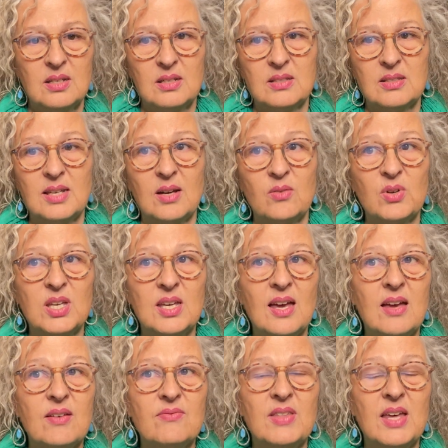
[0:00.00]
Now we
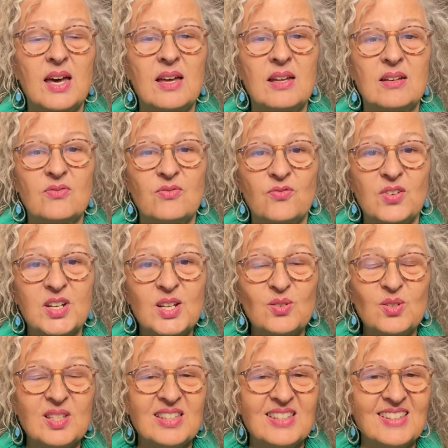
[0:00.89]
have that
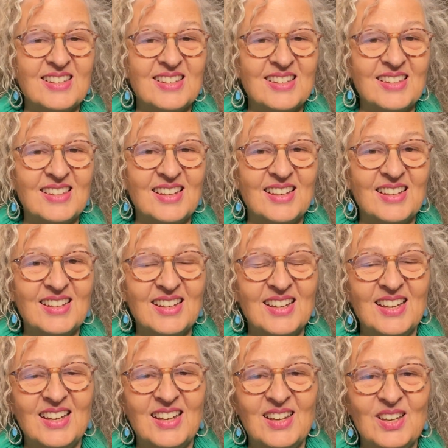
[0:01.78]
frequency that,
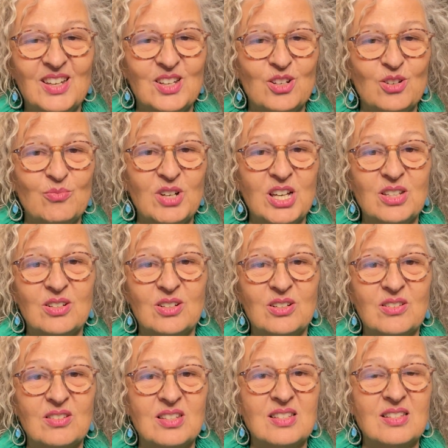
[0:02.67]
Mother
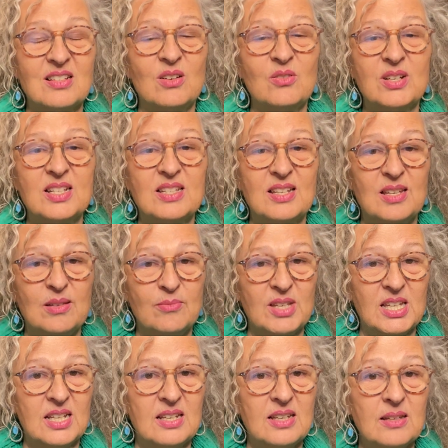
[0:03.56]
Earth is always
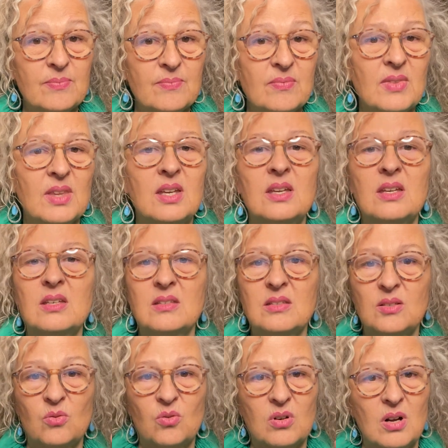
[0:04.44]
emitting.
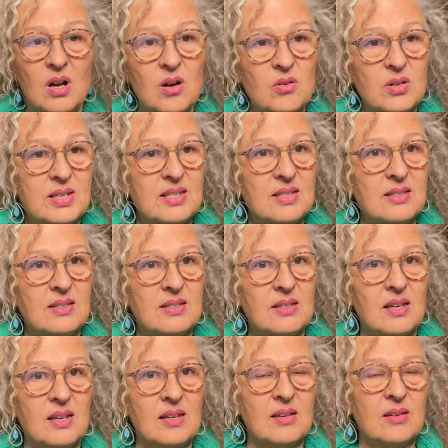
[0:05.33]
So we're always
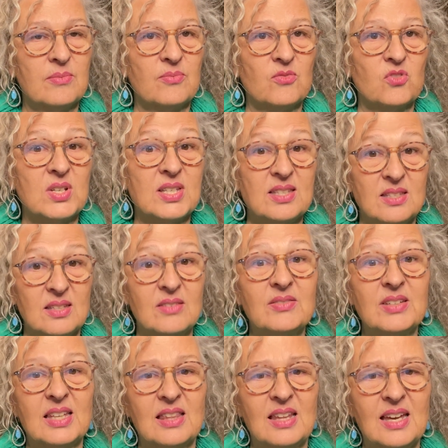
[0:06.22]

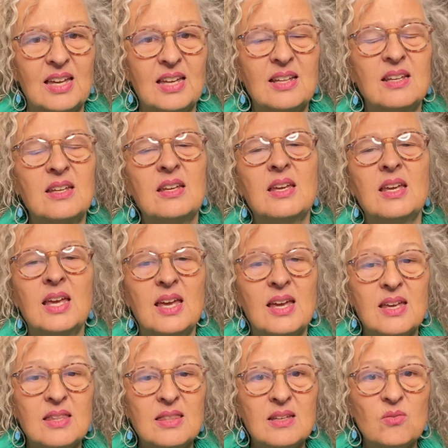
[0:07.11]
receiving that.
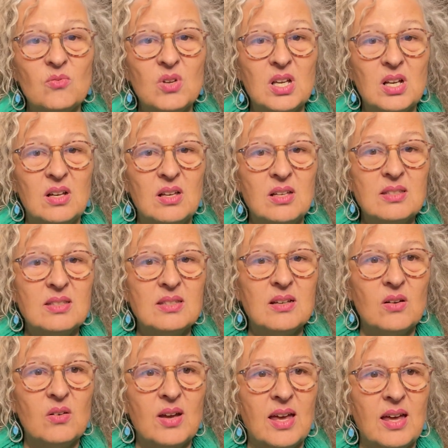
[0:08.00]
And then we
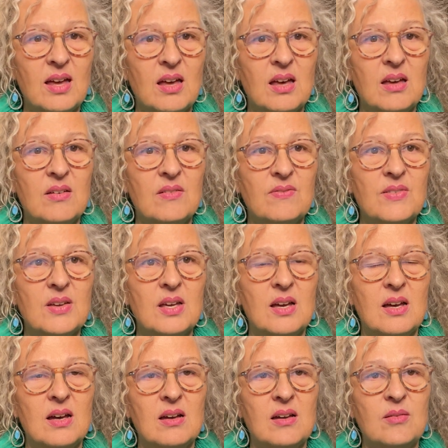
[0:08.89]
also have
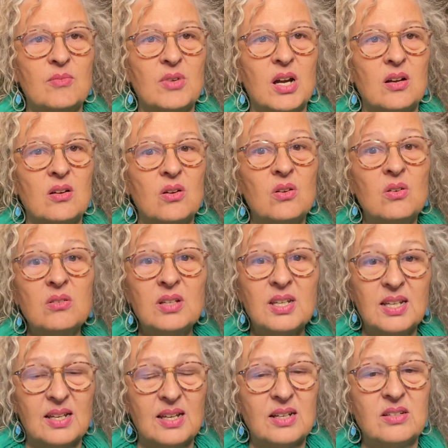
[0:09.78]
our own
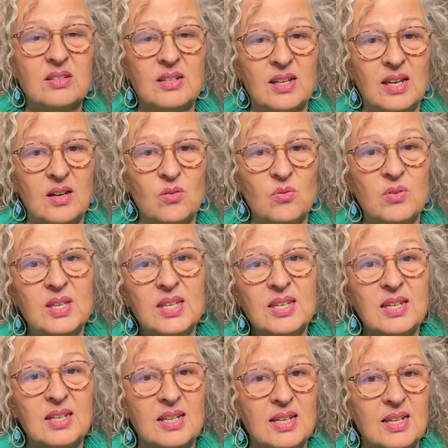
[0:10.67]
connection, how we
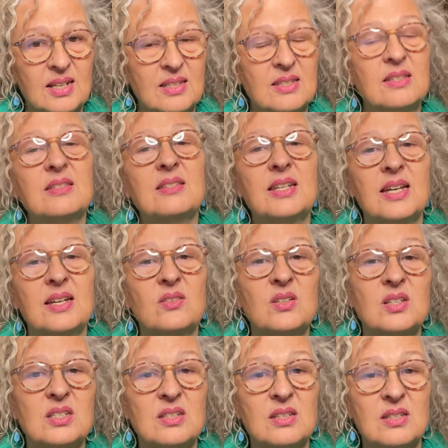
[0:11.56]
connect down
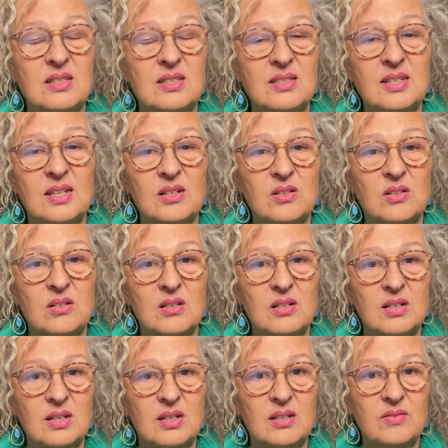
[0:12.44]
into the center
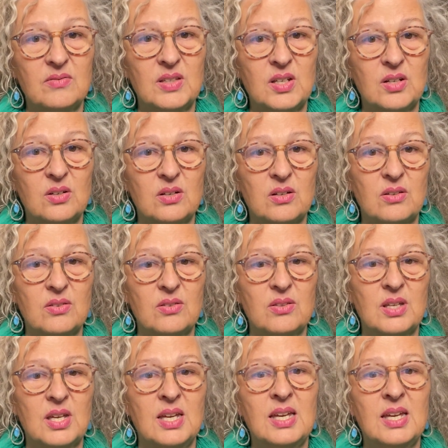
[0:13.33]
of the earth.